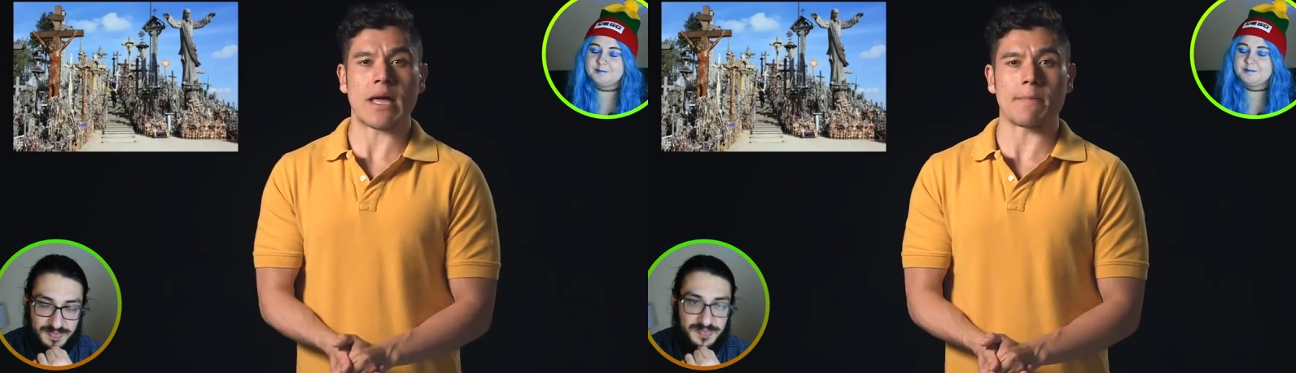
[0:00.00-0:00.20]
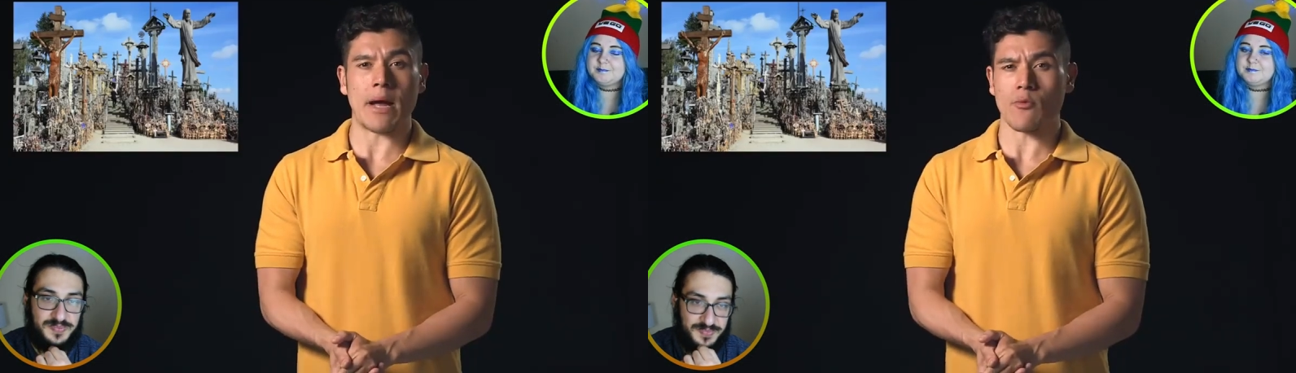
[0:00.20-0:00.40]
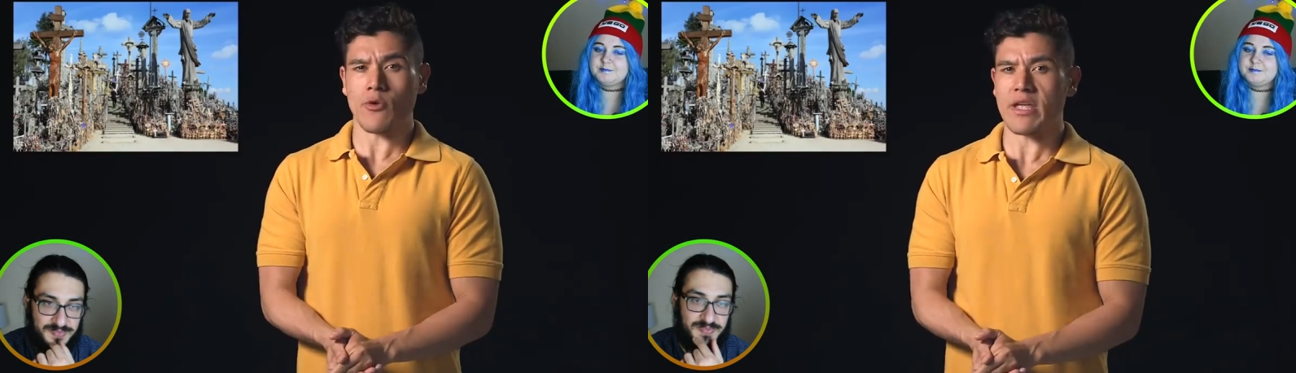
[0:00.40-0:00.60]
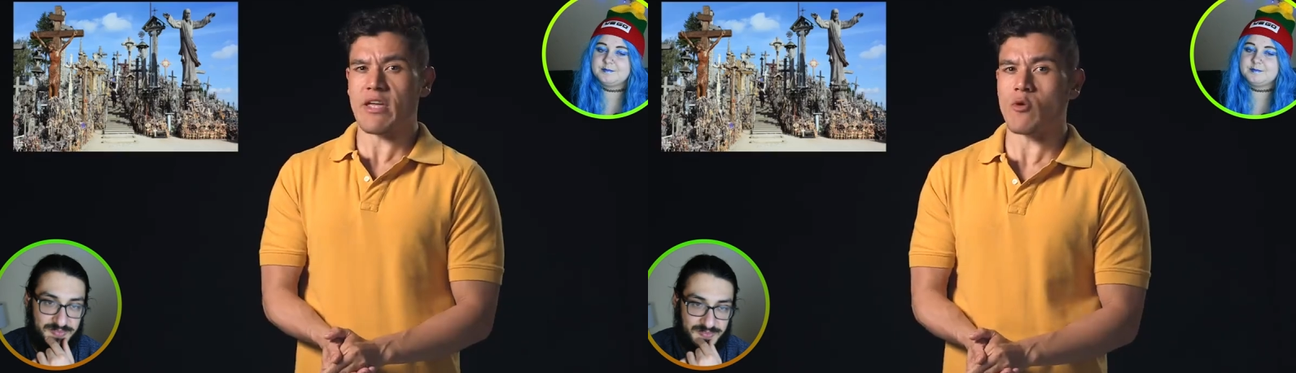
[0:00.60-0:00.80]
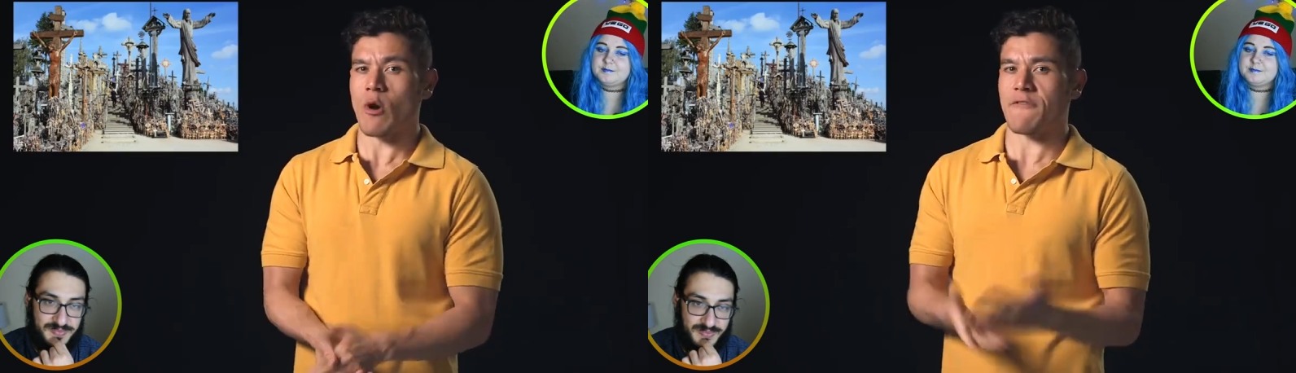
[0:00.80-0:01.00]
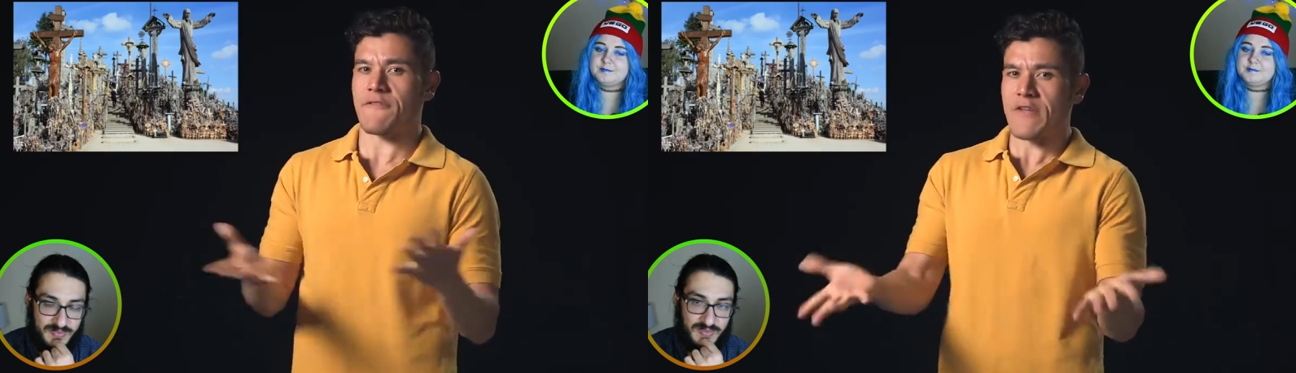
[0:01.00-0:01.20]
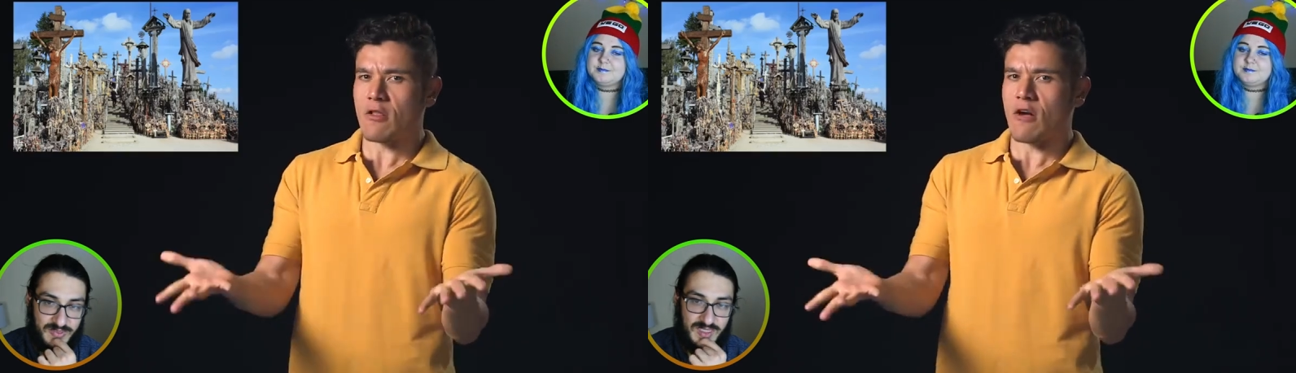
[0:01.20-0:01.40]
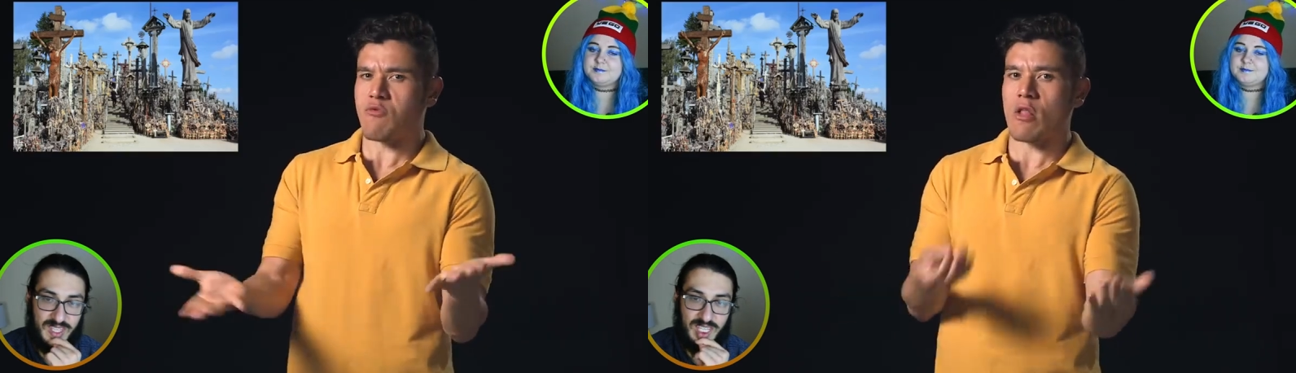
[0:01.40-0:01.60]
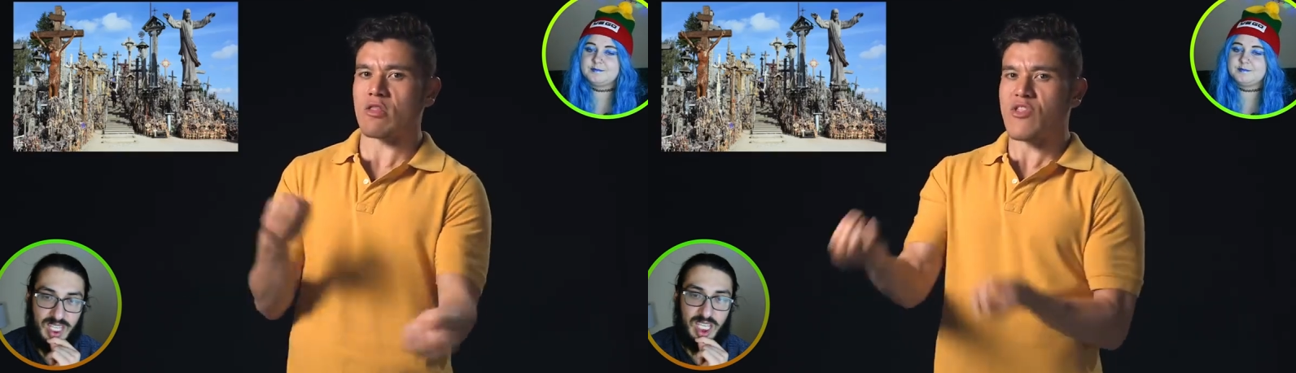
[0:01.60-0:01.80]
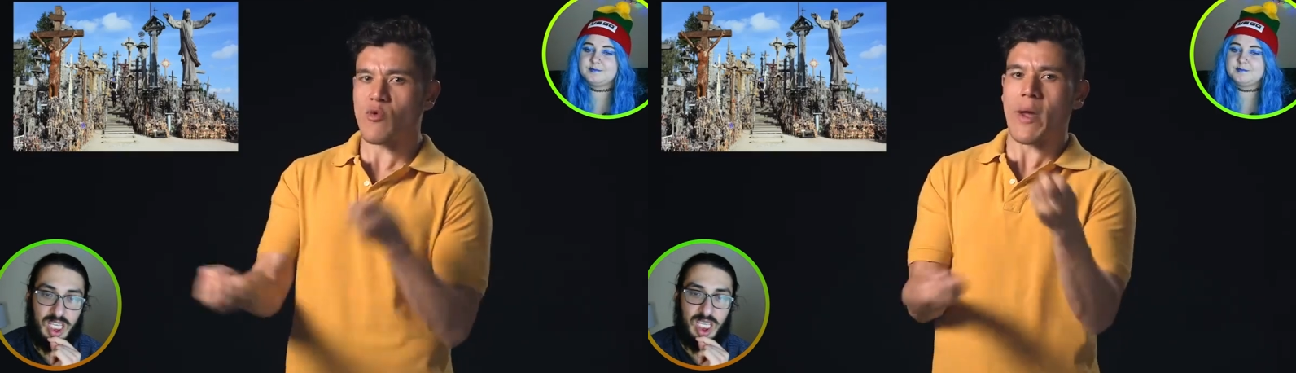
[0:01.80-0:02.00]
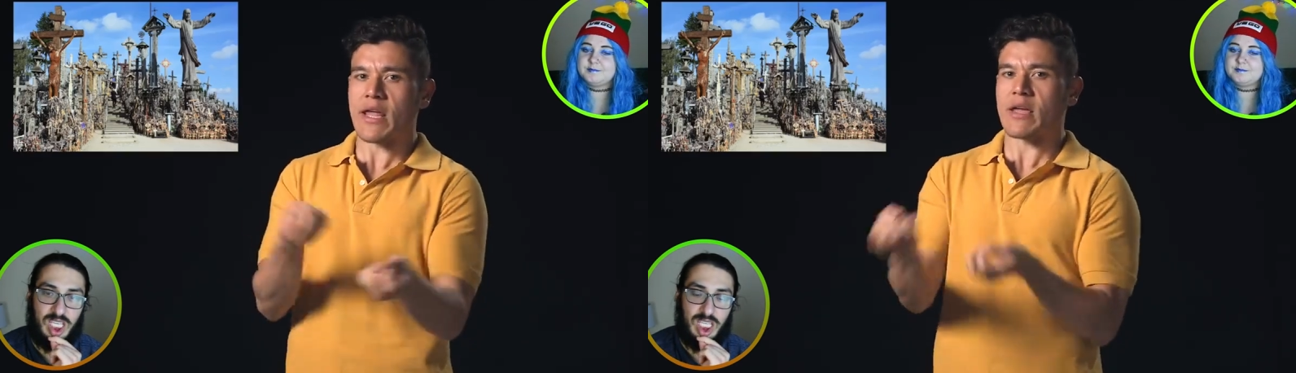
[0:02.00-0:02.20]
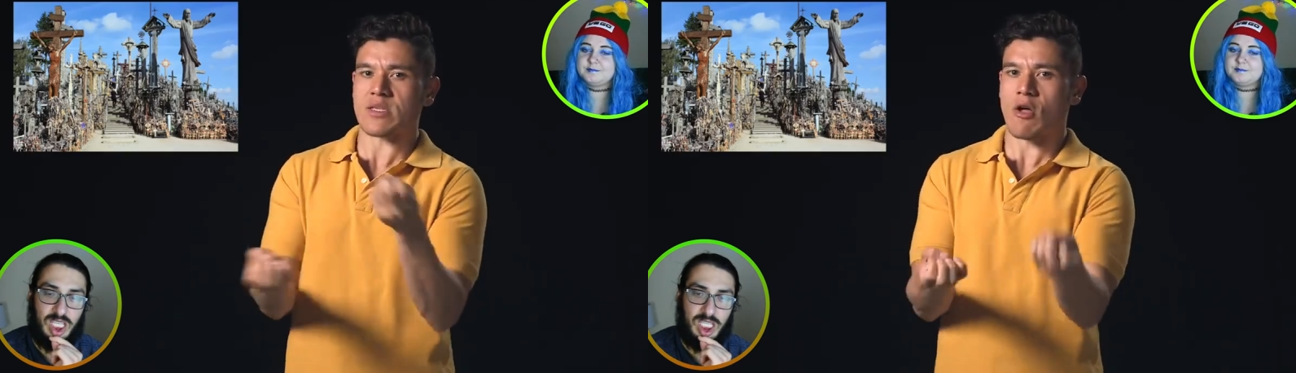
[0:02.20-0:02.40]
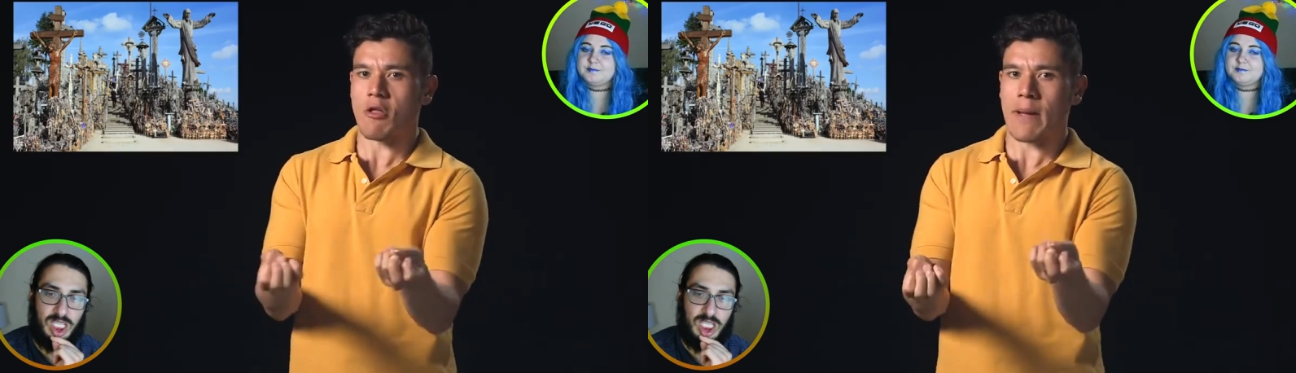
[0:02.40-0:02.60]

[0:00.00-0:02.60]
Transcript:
Speaker 1: that might really give you a feel of what Lithuania is all